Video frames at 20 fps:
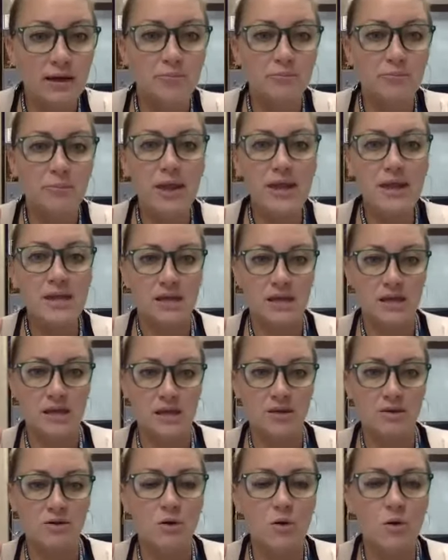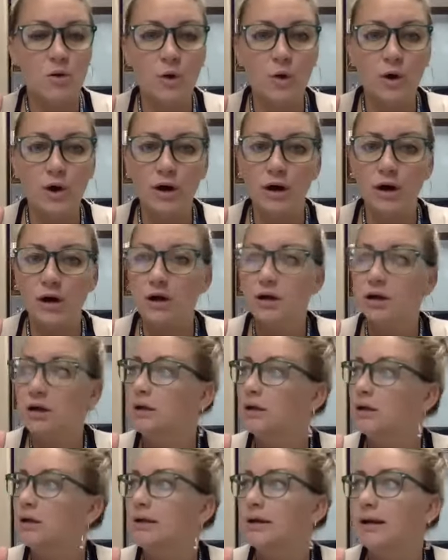bacon or
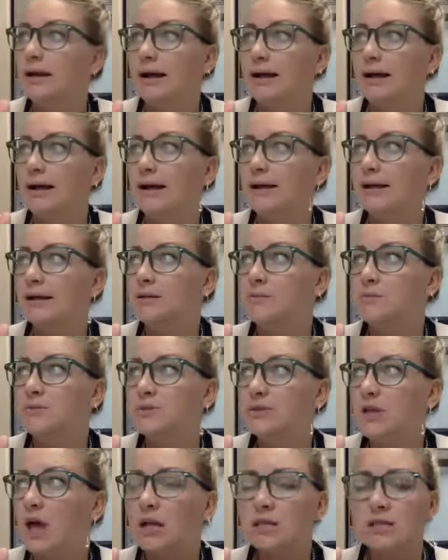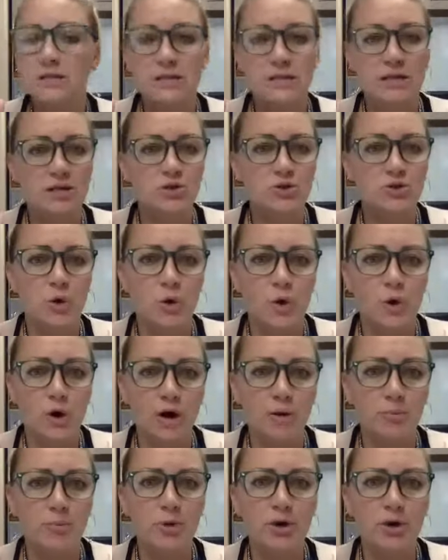sausage
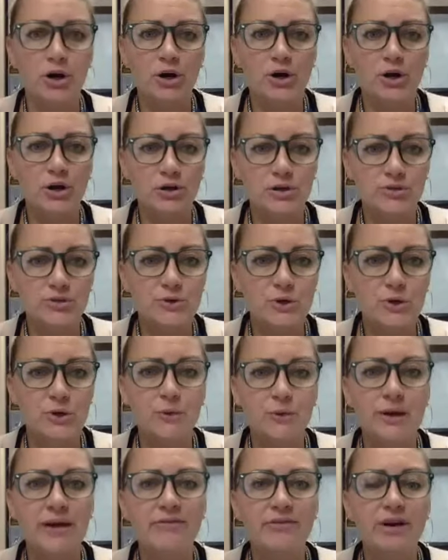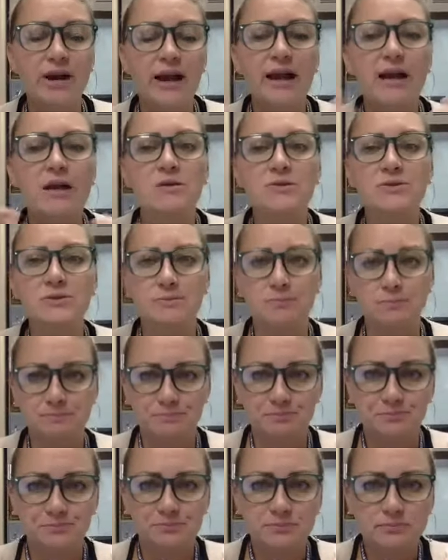or burgers or whatever else,
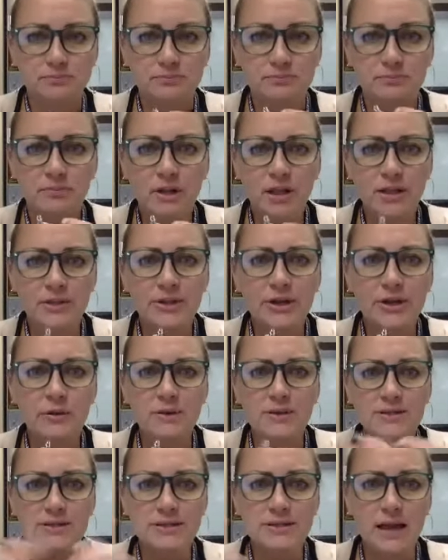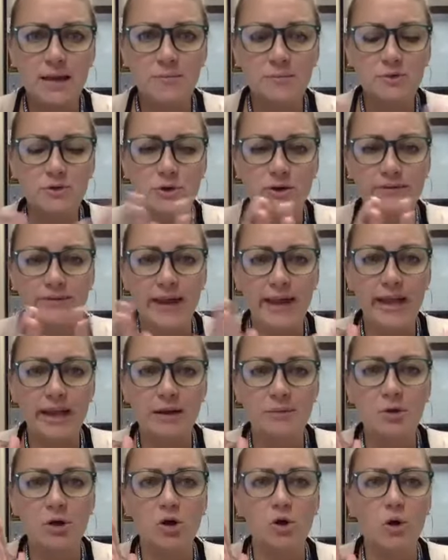there was some sort of
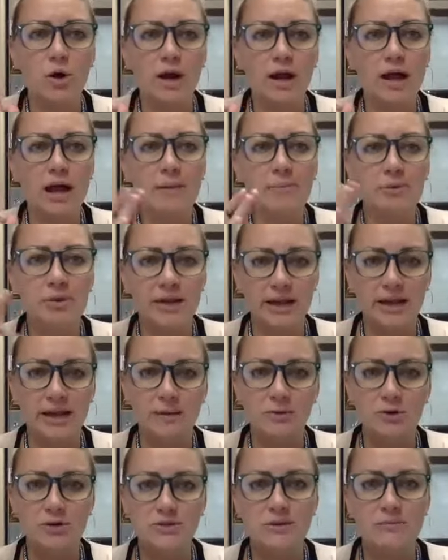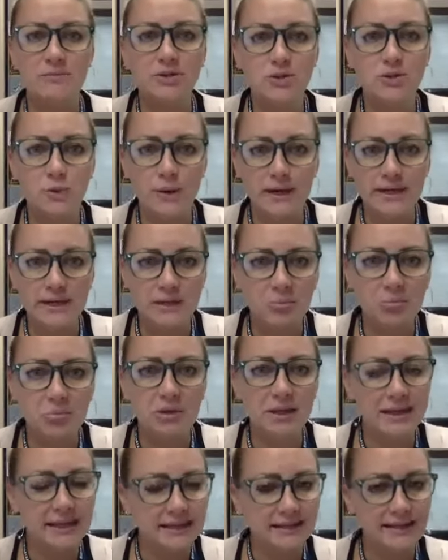animal or a couple animals in between the
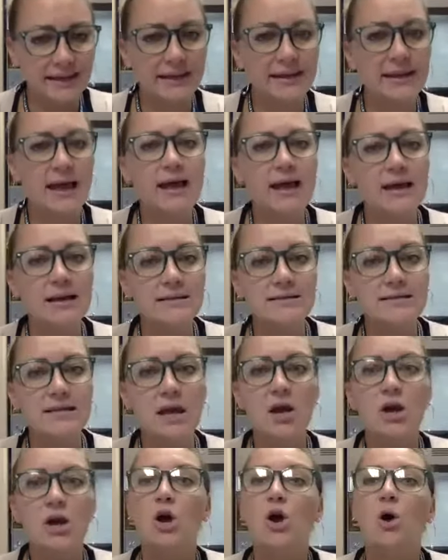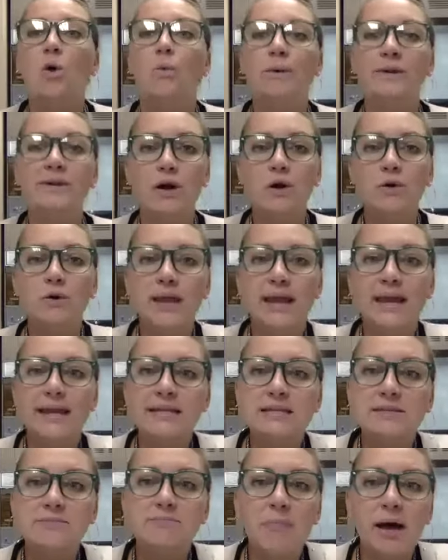plant and us, we don't get
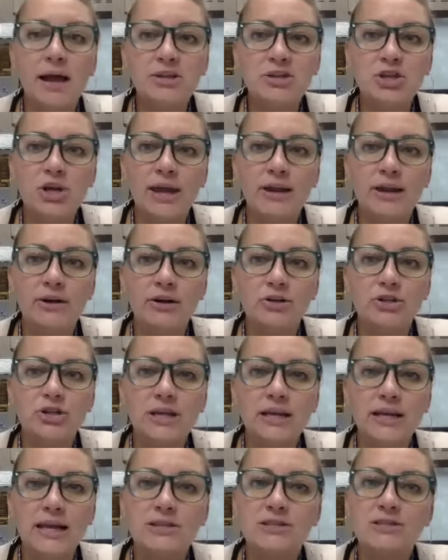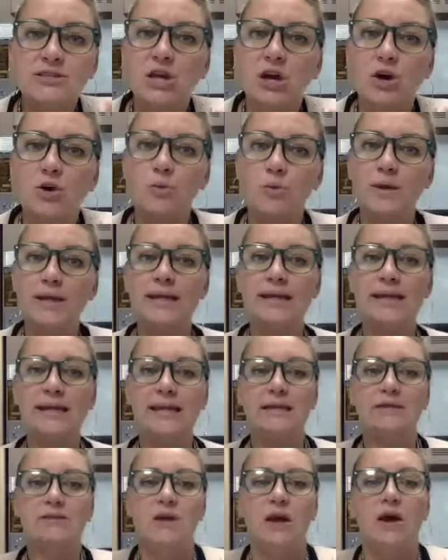as much energy, and so we
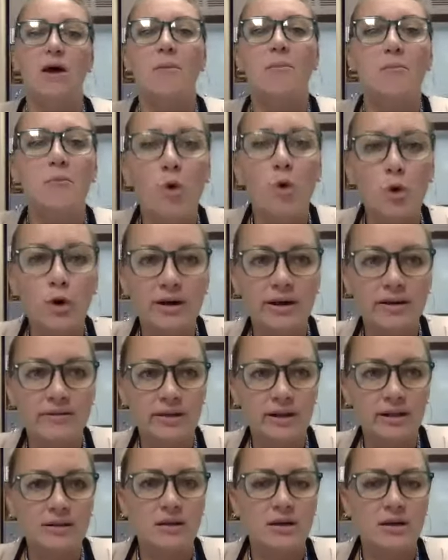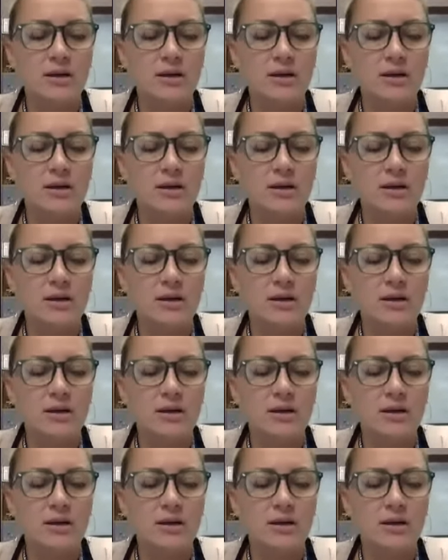eat more of it